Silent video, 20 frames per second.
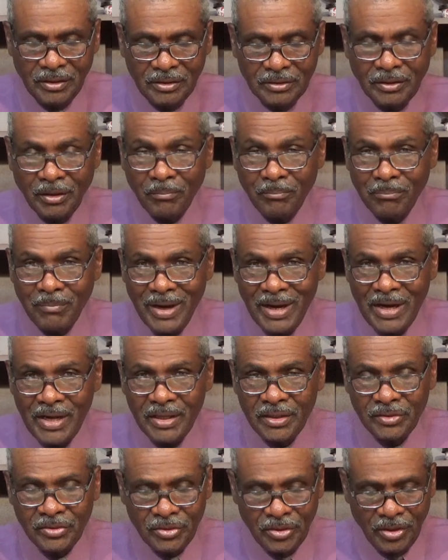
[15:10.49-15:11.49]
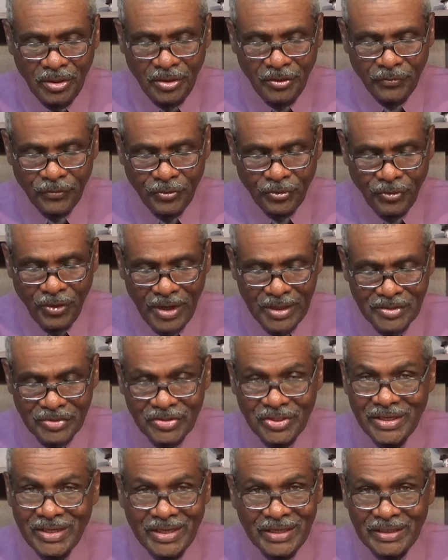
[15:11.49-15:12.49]
the mind of
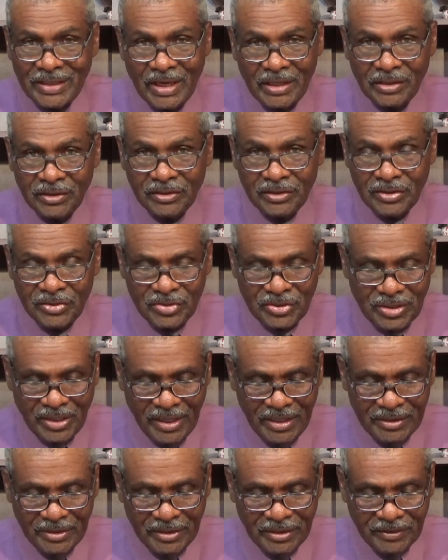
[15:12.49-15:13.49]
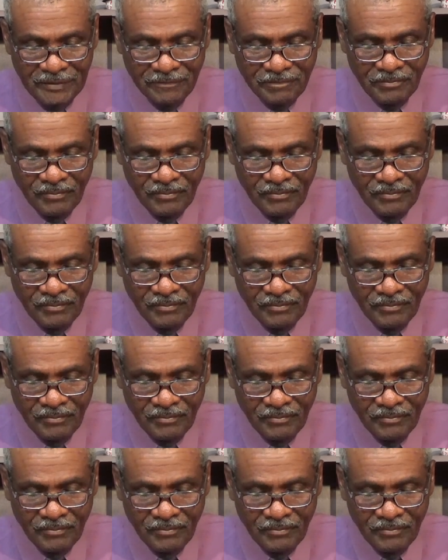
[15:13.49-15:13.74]
Christ. He cannot understand it.